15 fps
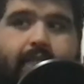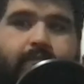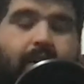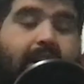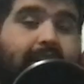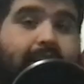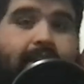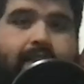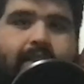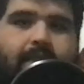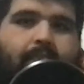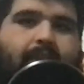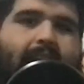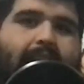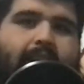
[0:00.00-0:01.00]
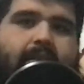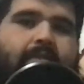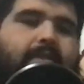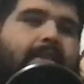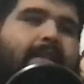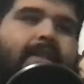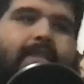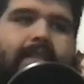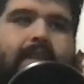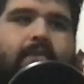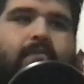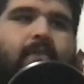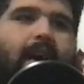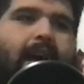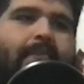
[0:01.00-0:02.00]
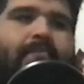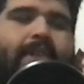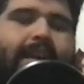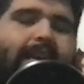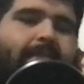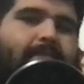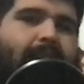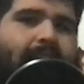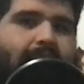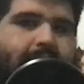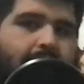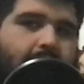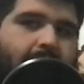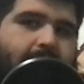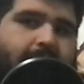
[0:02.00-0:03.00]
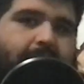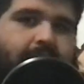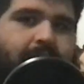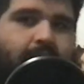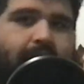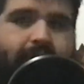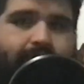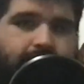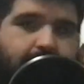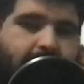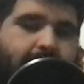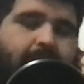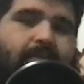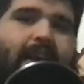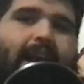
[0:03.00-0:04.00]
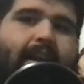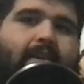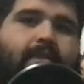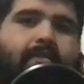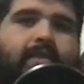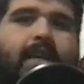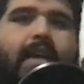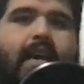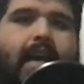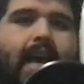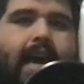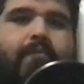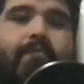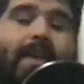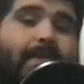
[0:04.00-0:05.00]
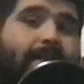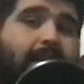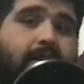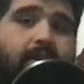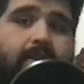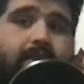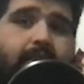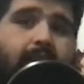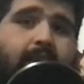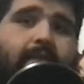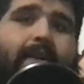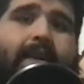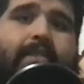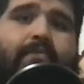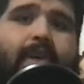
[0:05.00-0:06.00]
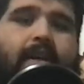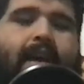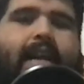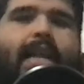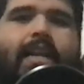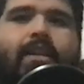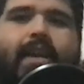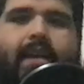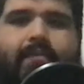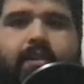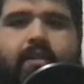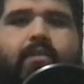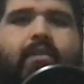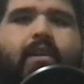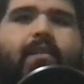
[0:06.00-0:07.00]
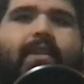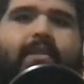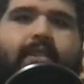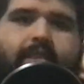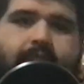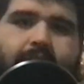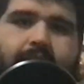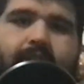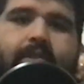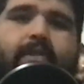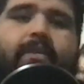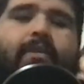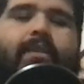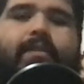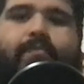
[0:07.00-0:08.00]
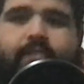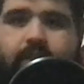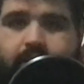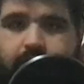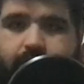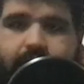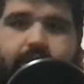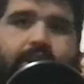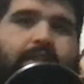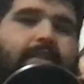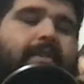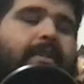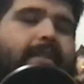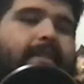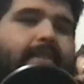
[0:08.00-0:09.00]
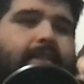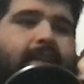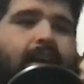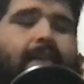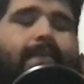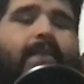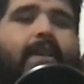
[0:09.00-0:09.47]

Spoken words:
watching The Sopranos, you could see why Breaking Bad got all the inspiration with The Sopranos. And maybe Kurt Sutter as well. And then you have Kurt Sutter as the Shield and doing the Shield and stuff.